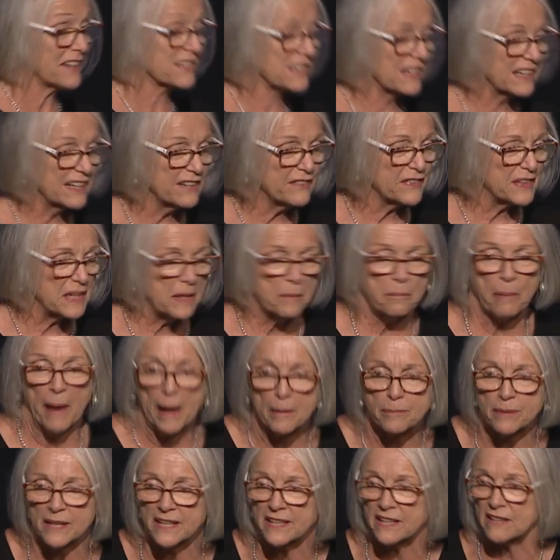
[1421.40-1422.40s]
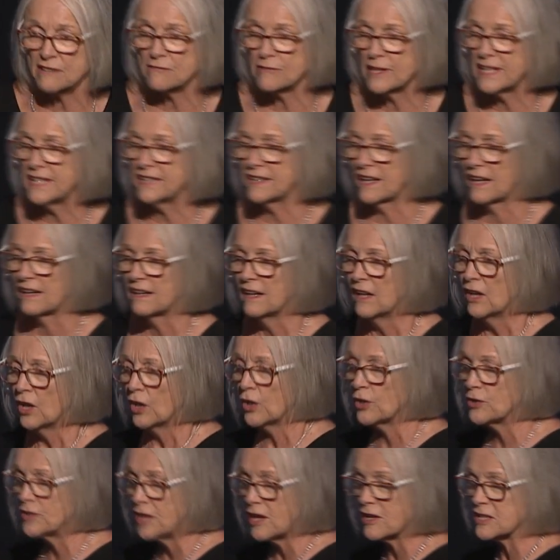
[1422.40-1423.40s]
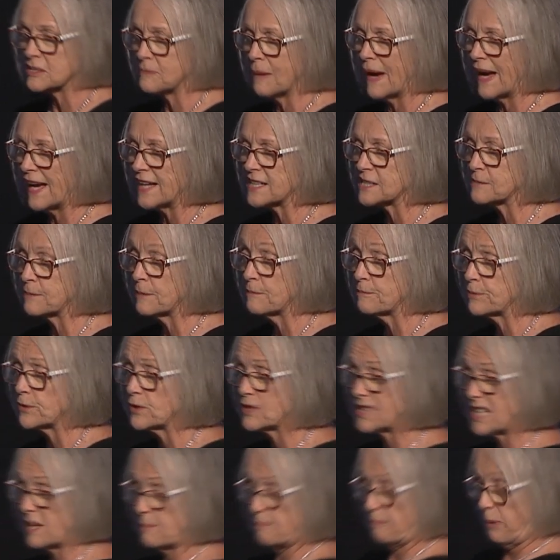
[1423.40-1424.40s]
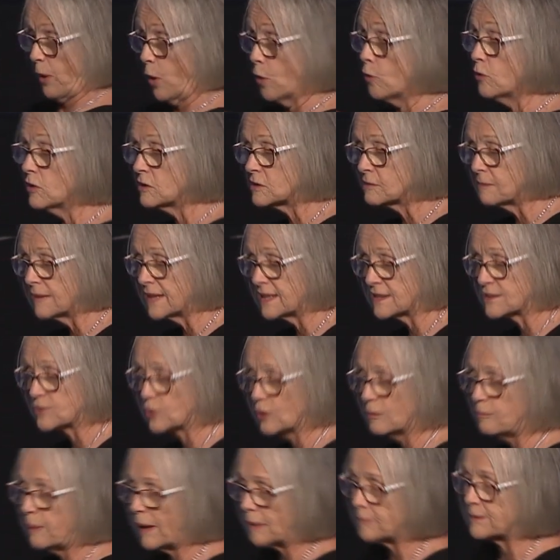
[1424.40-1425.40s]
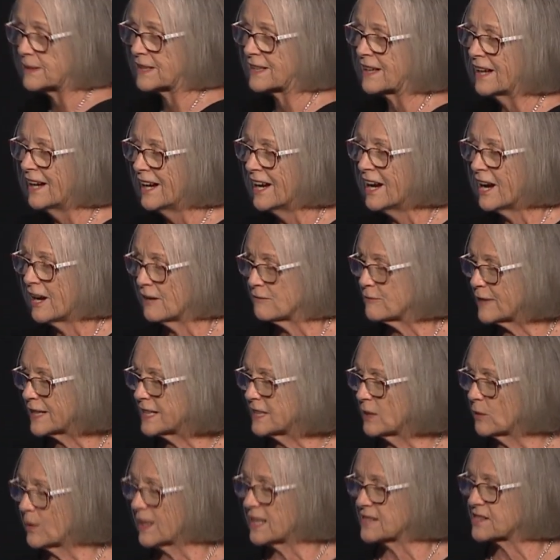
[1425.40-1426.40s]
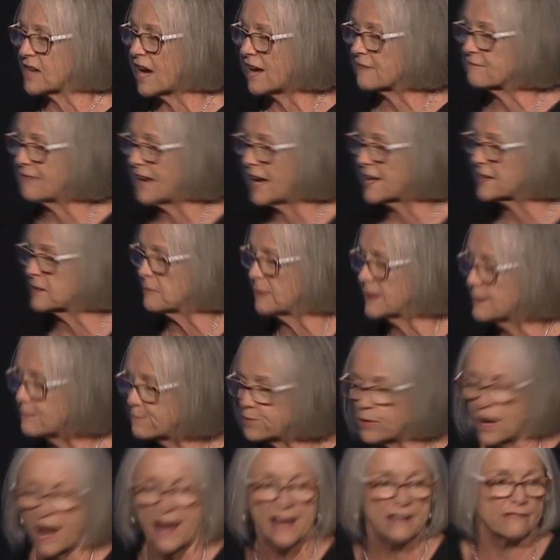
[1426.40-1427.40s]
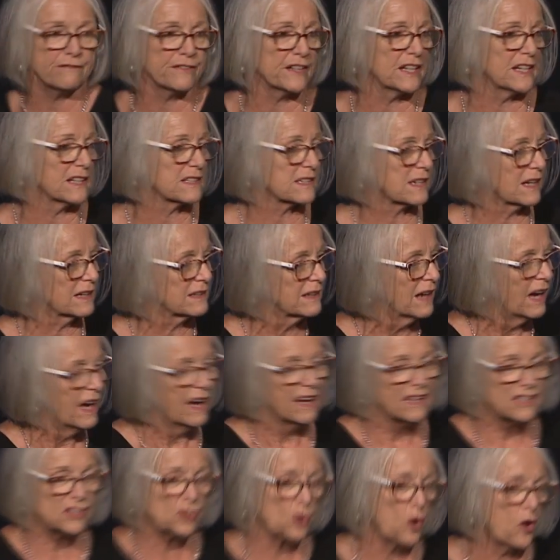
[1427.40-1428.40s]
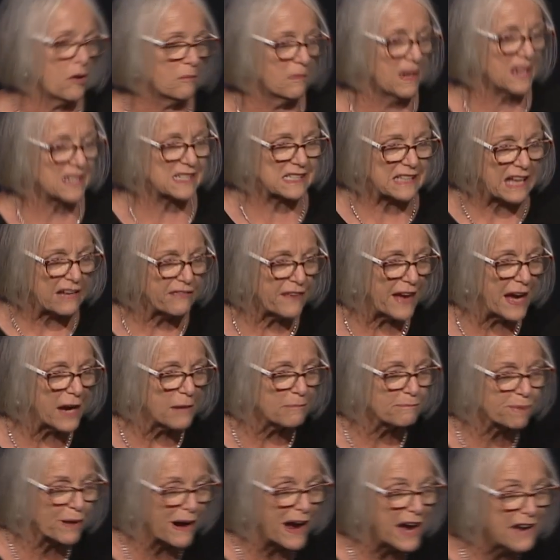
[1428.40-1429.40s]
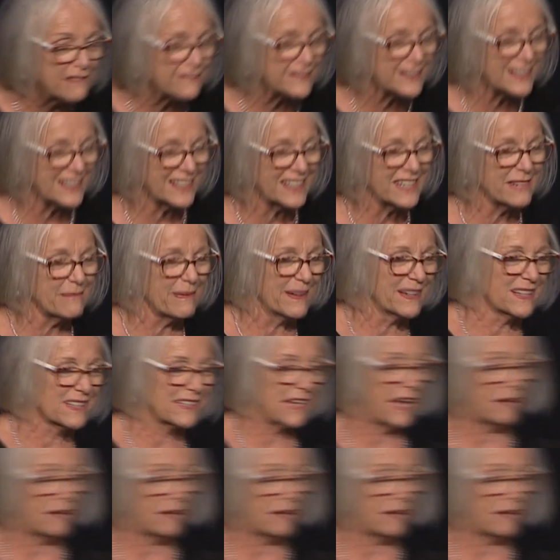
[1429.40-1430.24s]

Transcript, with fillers: to live in a public arena. Who knows my husband Bruce? He pulls me into a public arena, whereas I'd rather be private and sort my stuff out privately, but it's like,